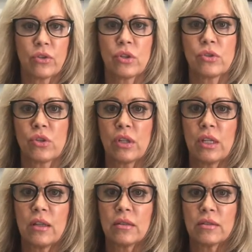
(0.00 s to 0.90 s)
Those are
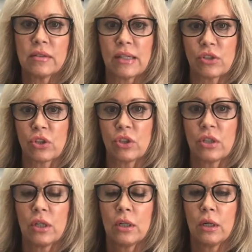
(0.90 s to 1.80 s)
the lesser
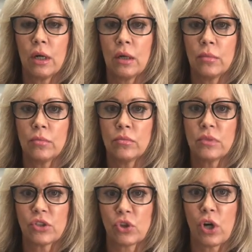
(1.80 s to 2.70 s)

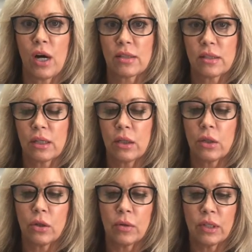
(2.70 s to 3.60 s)
costing
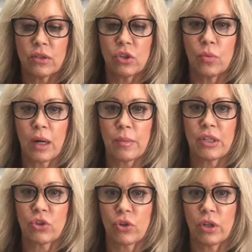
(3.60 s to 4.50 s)
units. You want to make
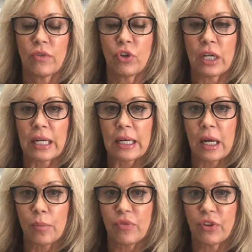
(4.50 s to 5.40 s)
sure that if you're getting a
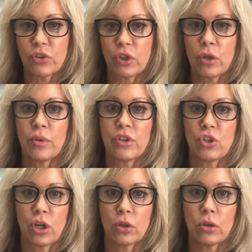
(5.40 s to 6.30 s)
HEPA filter with the
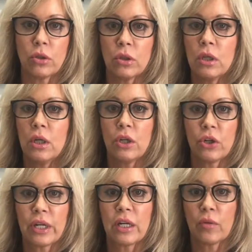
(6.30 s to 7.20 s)
charcoal, you're
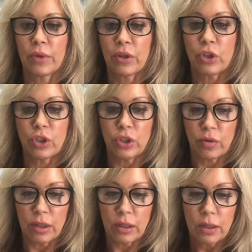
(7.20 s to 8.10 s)
getting a really good unit.